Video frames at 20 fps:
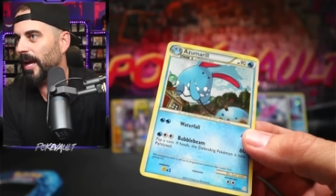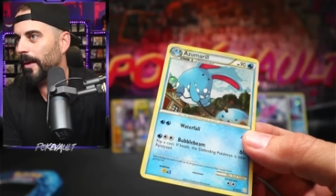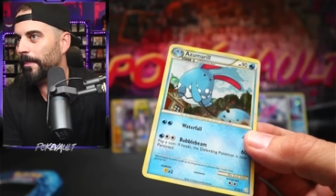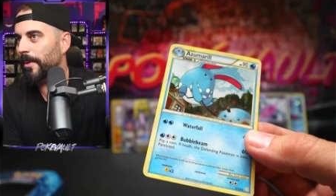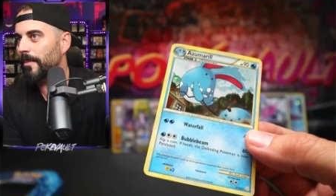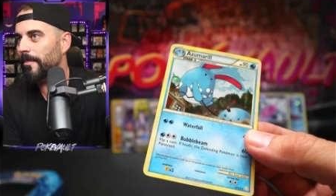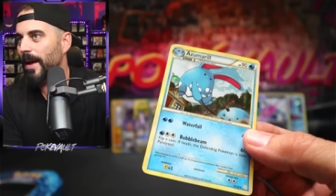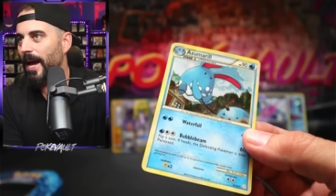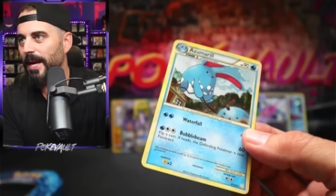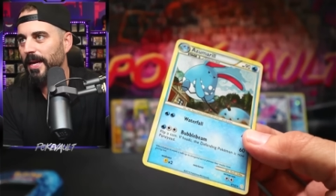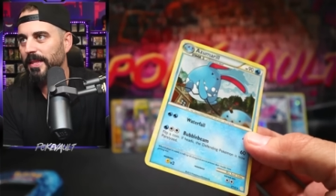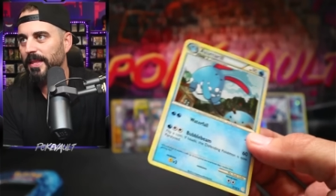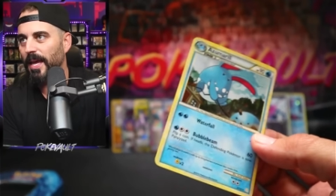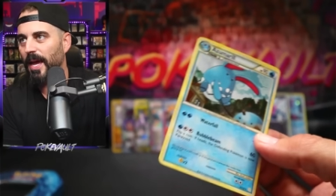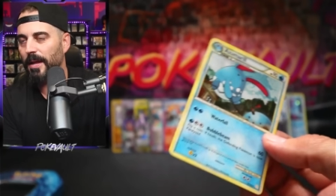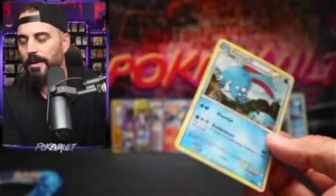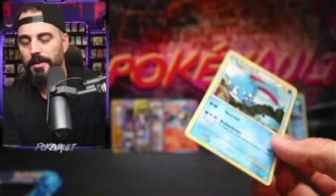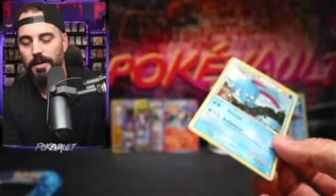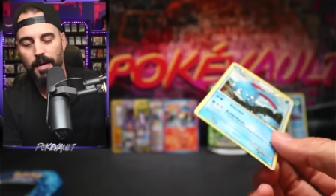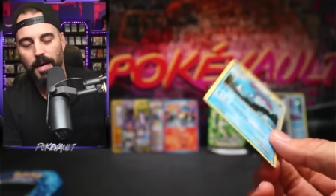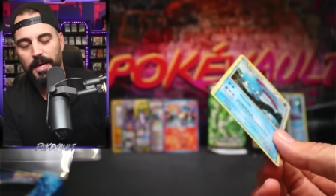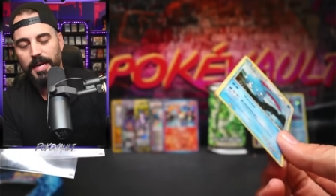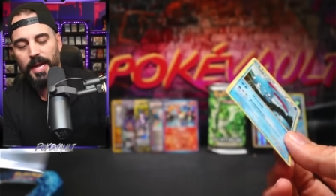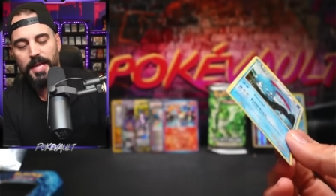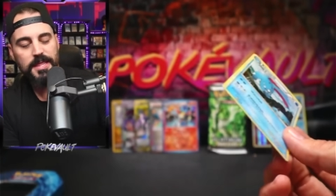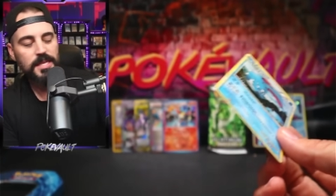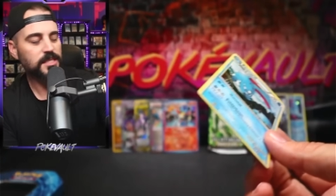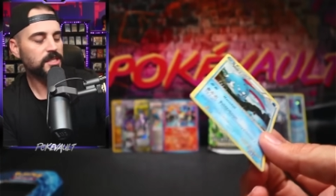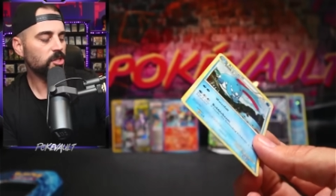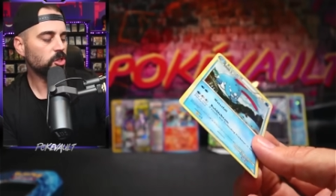can't be mad at that.
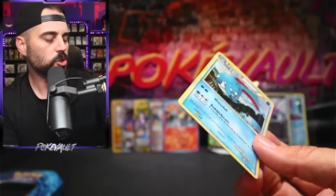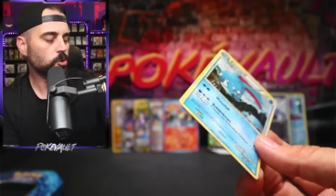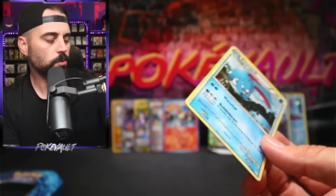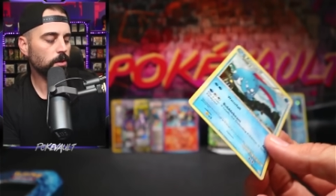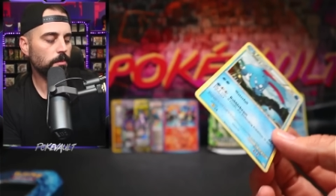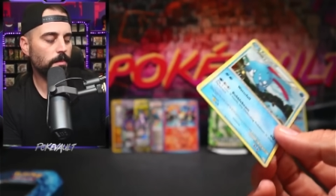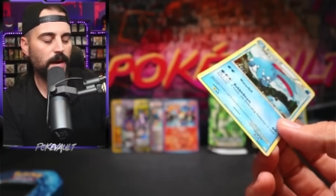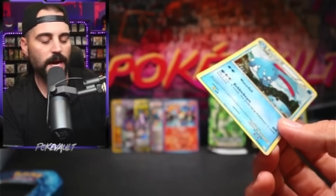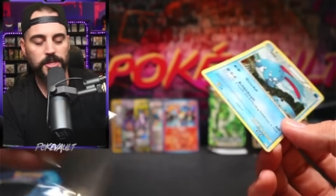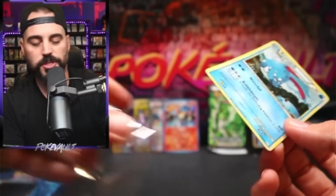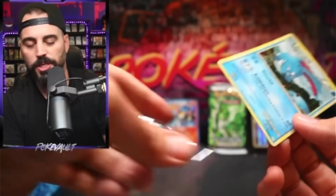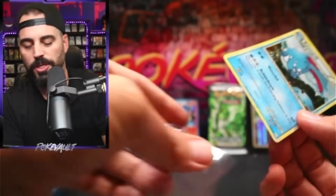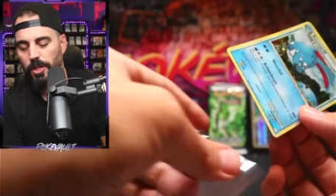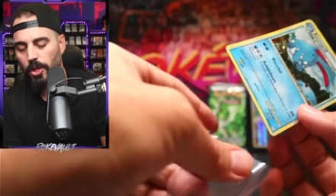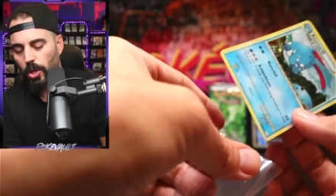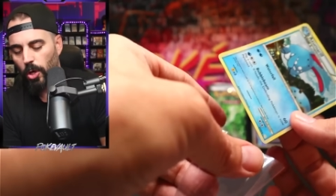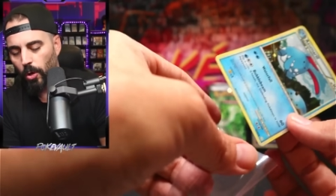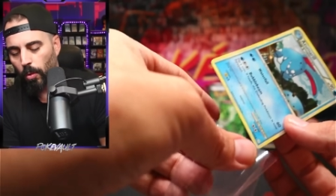Again, this is street magic.